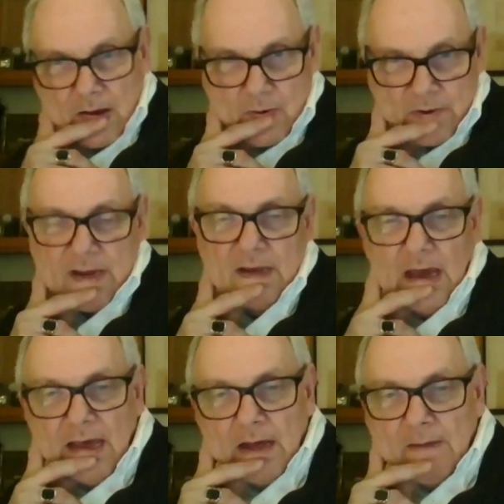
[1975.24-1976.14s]
Okay,
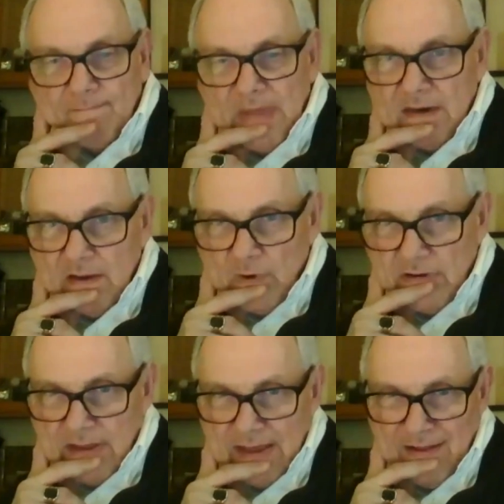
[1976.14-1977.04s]

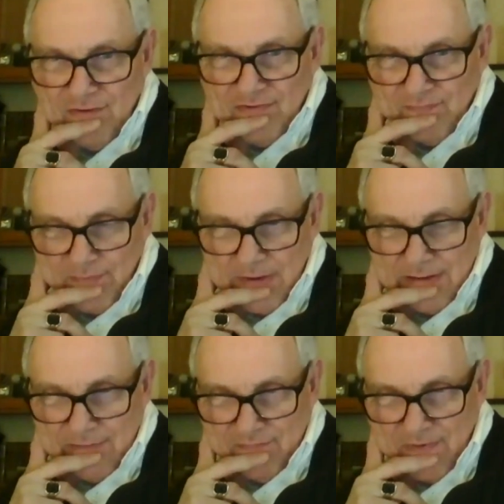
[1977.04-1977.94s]
anyone else
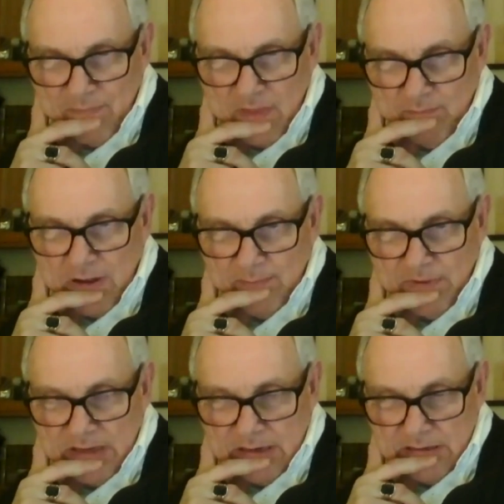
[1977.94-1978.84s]
from the
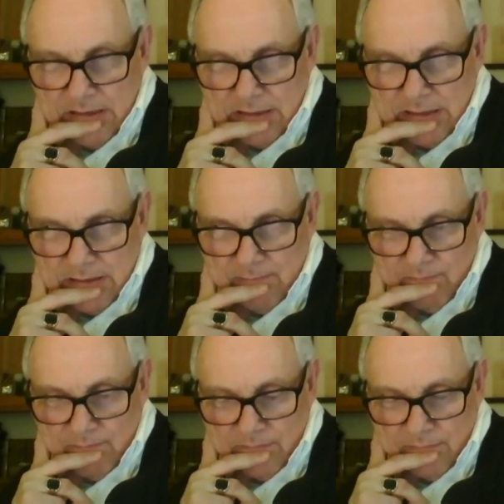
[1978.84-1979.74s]
public
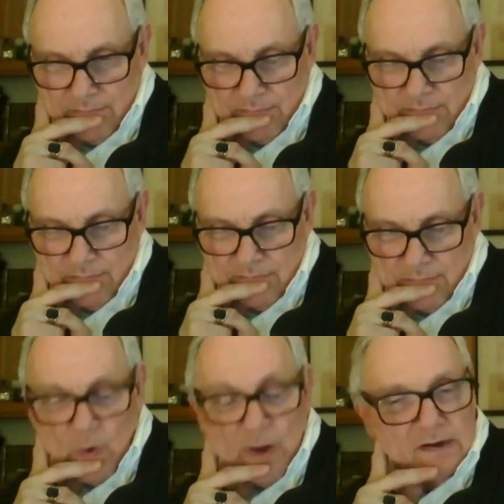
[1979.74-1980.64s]

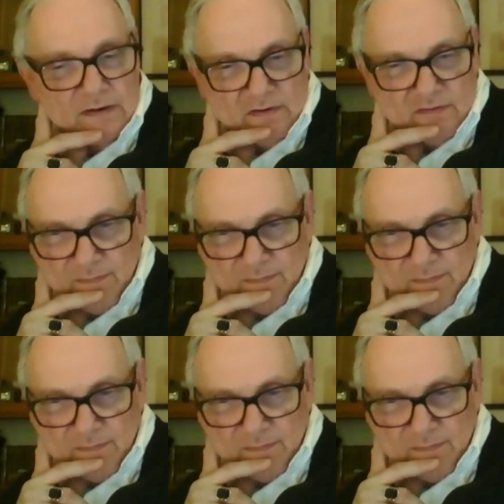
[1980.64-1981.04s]
waiting to